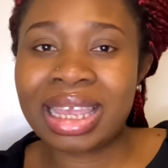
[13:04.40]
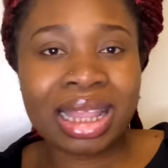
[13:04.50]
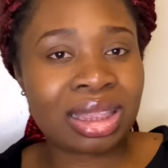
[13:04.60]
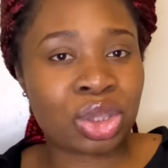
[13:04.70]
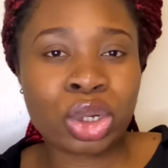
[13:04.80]

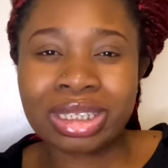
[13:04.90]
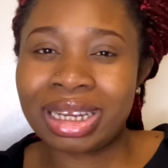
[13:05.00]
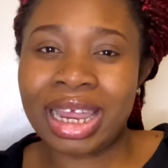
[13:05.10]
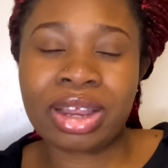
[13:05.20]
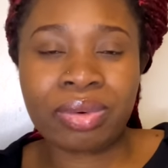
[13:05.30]
get
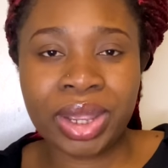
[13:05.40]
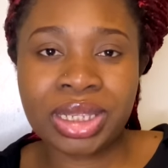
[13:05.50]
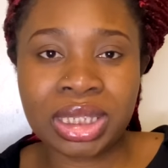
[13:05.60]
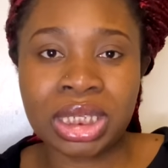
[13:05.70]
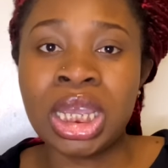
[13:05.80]
deducted like
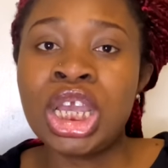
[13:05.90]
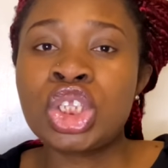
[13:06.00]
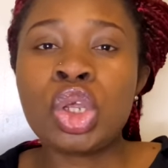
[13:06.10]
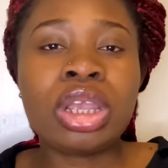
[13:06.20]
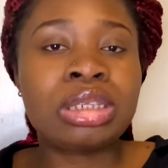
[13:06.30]
crazy.
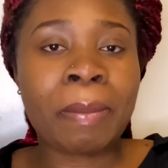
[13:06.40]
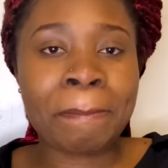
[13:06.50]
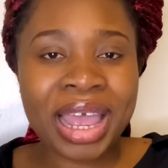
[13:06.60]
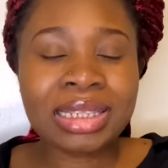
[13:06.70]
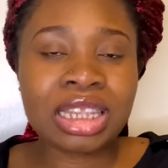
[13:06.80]
So the
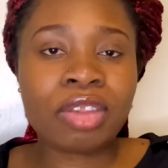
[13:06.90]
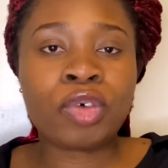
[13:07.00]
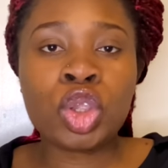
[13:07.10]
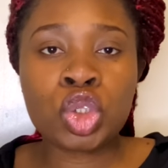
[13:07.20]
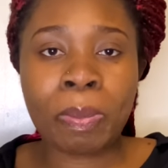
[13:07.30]
best thing
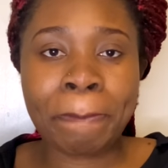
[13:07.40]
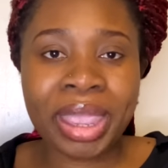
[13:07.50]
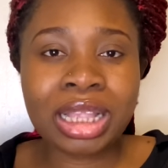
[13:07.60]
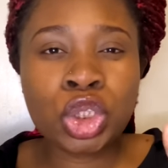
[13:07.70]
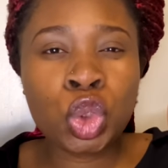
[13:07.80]
for you to
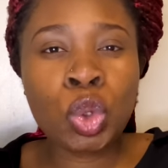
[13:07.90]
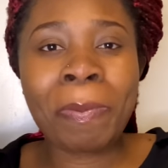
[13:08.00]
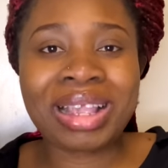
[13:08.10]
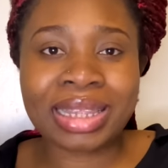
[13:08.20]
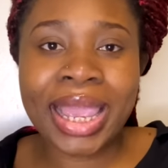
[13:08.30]
pick two
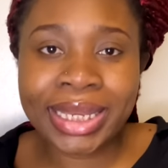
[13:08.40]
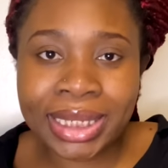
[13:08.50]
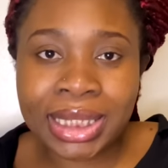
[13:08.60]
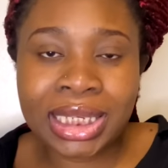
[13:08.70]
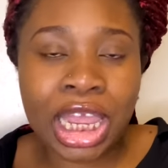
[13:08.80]
best
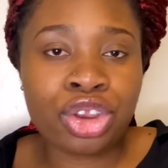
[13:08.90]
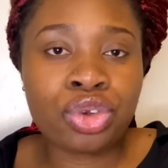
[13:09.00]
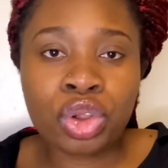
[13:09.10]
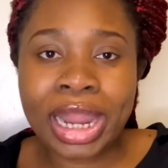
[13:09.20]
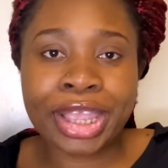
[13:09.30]
agencies that you
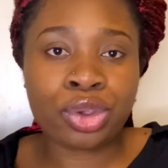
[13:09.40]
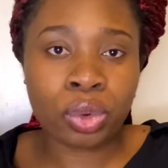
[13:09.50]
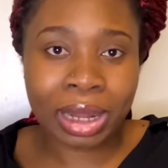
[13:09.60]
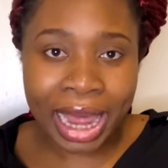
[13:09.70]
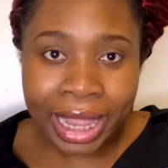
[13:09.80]
know you
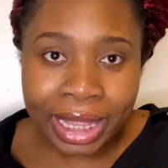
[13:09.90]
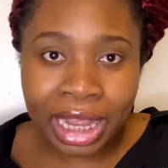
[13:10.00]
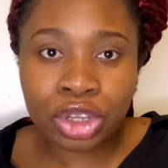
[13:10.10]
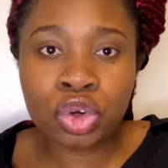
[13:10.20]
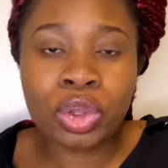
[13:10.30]
like,
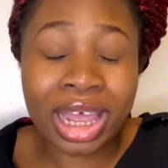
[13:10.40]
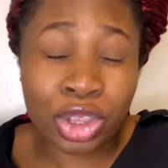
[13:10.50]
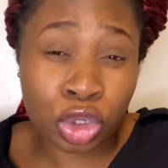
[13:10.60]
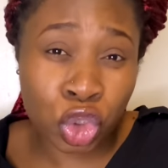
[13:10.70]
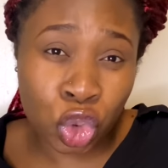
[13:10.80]
and you know
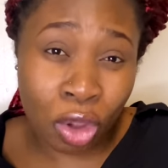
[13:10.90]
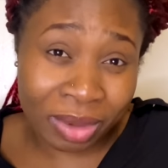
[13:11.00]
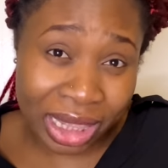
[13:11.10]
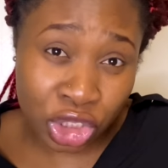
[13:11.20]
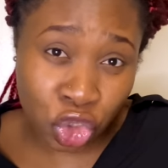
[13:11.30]
you're sure of
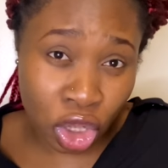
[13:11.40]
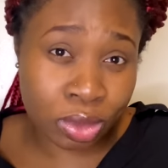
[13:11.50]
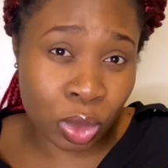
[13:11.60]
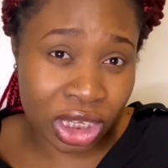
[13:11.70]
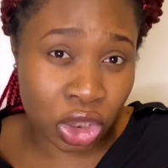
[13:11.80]
getting
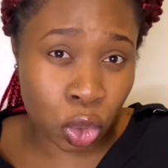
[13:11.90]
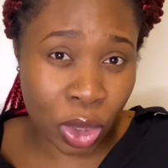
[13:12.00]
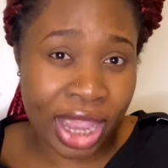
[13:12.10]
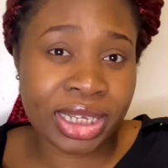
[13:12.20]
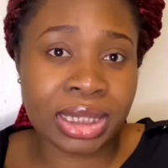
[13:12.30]
jobs with these two
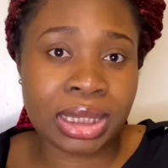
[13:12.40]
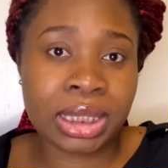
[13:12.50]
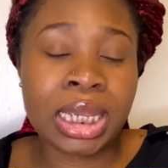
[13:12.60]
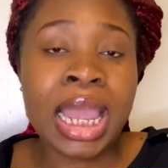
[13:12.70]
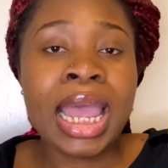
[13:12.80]

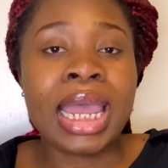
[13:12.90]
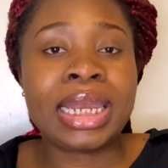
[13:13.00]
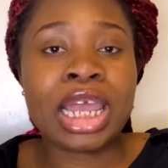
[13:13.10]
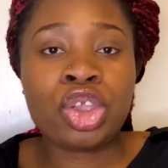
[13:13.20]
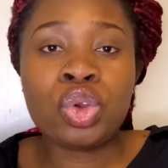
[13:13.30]
agencies,
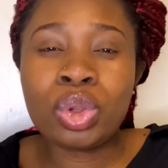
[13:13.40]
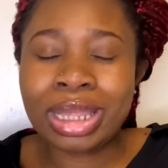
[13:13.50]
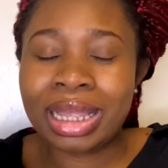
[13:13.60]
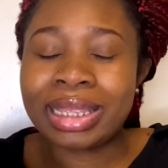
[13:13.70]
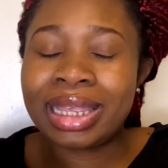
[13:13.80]
and that you know
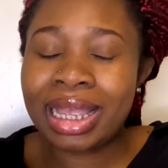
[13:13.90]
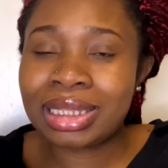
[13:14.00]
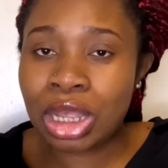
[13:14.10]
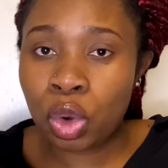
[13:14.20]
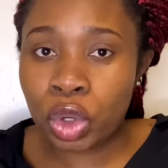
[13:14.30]
that
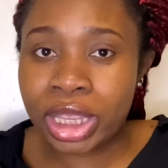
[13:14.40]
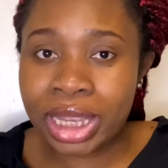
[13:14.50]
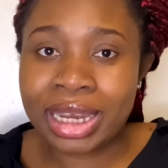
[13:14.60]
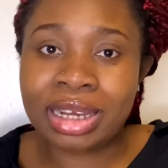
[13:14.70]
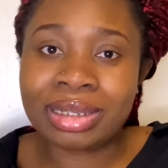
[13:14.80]
yes, they're okay,
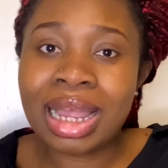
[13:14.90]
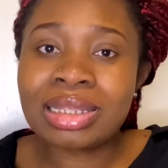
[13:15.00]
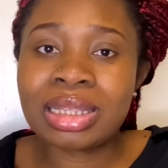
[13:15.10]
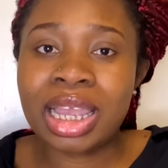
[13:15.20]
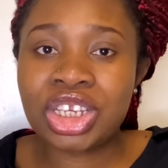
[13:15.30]
then
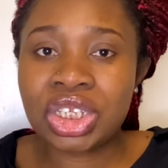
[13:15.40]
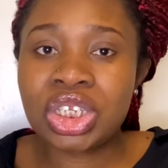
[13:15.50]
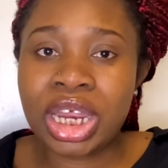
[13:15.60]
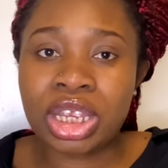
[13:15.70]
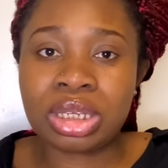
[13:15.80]
that's the agency
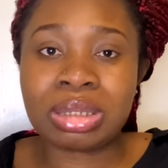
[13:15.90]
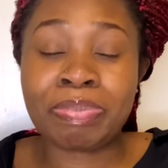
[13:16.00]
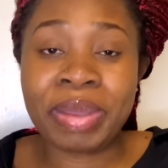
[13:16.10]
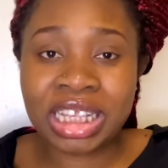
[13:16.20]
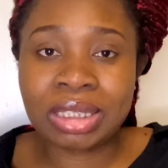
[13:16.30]
that is
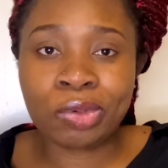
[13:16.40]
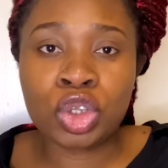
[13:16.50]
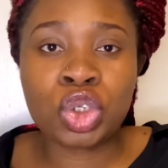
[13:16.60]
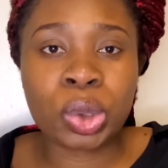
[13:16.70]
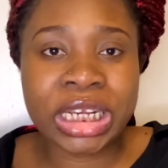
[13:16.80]
best for
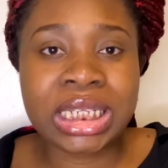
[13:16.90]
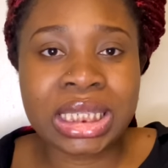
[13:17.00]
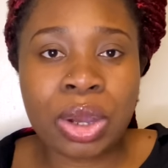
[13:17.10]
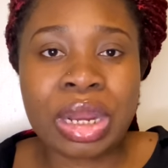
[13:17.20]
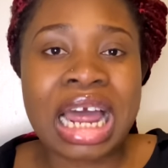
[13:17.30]
you to
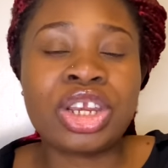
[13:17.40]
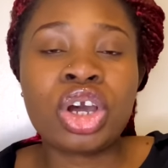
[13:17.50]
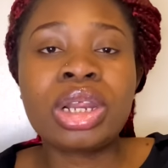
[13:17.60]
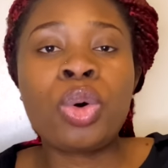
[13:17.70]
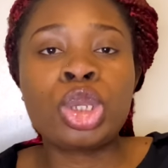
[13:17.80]
register with. And the
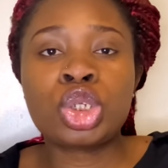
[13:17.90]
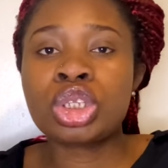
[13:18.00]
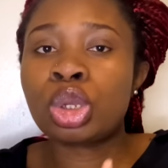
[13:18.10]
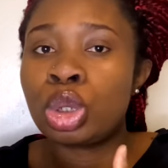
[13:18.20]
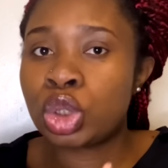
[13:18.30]
other one,
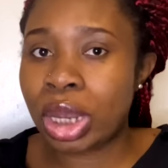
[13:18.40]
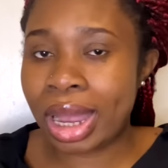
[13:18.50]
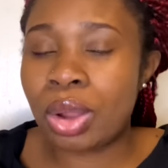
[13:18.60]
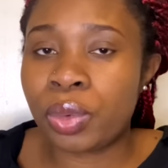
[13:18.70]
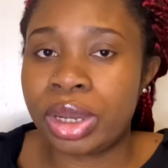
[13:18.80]
just close your
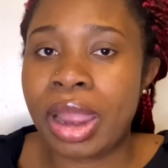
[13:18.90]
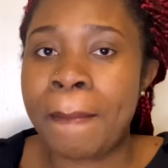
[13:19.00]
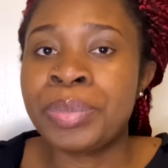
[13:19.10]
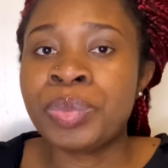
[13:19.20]
account with them,